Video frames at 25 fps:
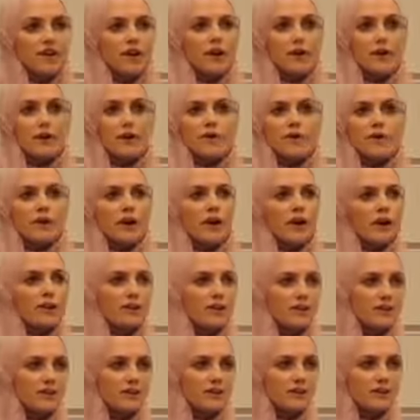flow. What are
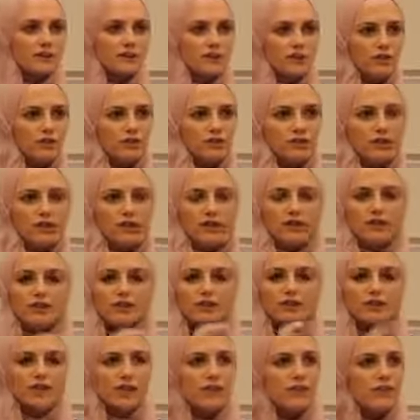you? Are you Sufi? Are
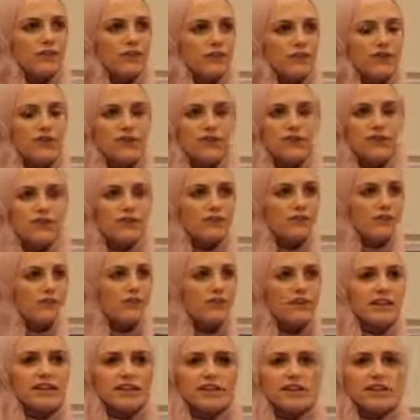you Salafi? Are you
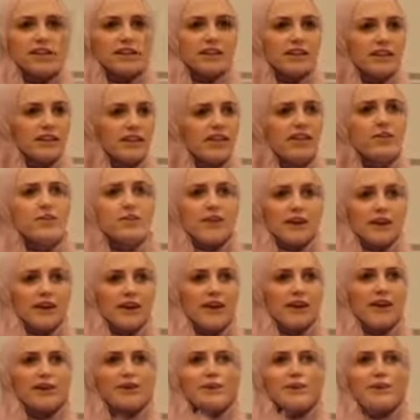Sunni? Are you Shia? What
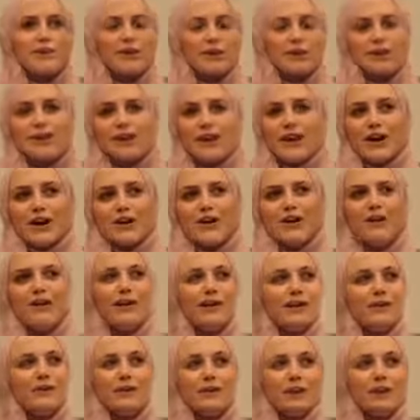are you? We want to know.
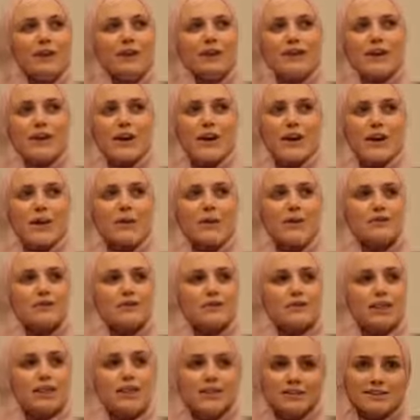Well, I don't know.
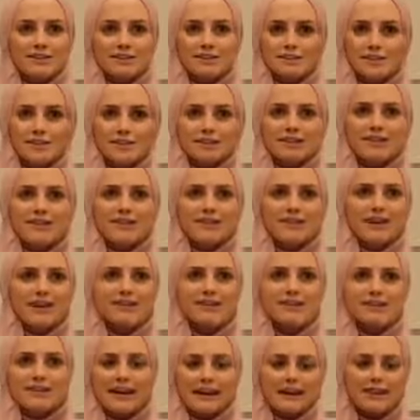I'm just Muslim.
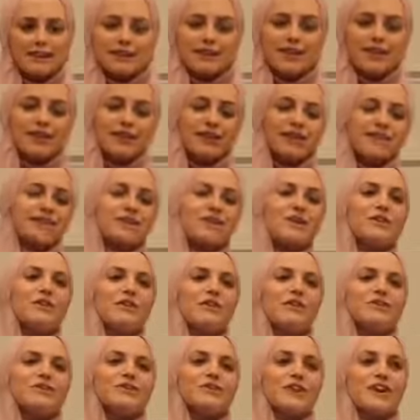That's
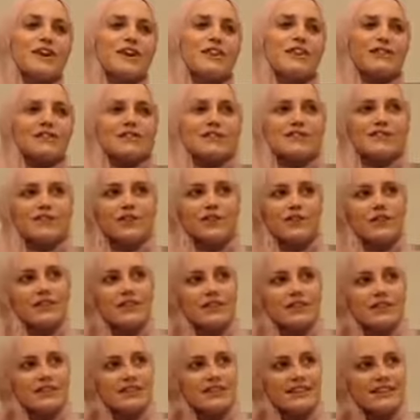only as far as I've
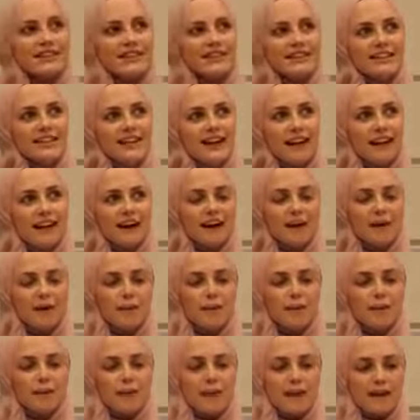got.
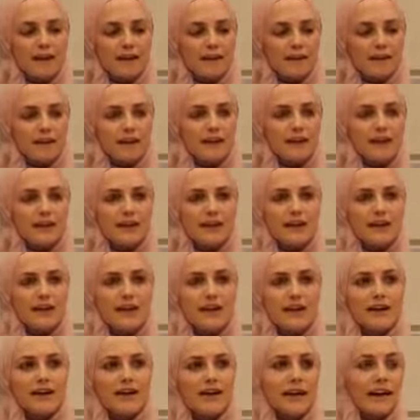And I think,
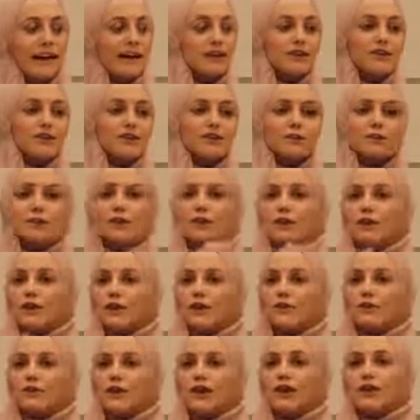and actually we could
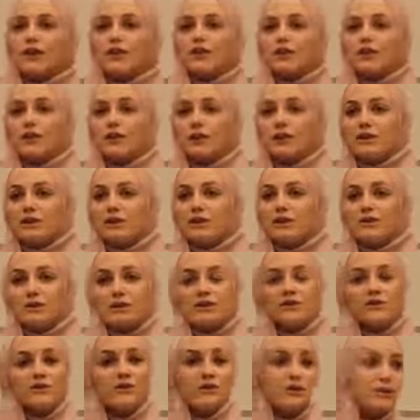go further with those
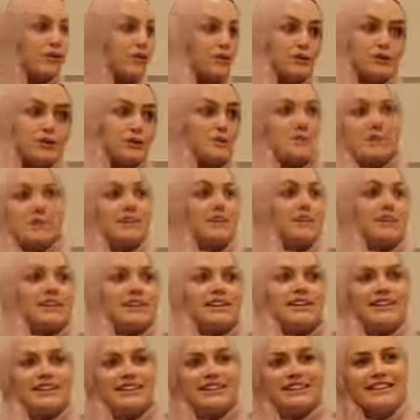questions, are you
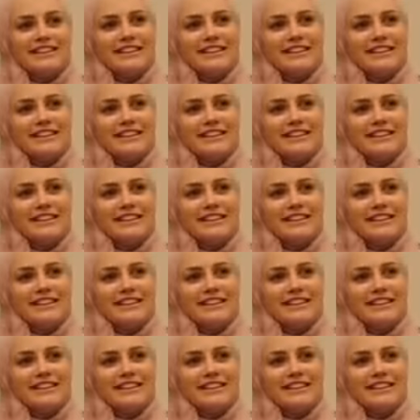Diobandi?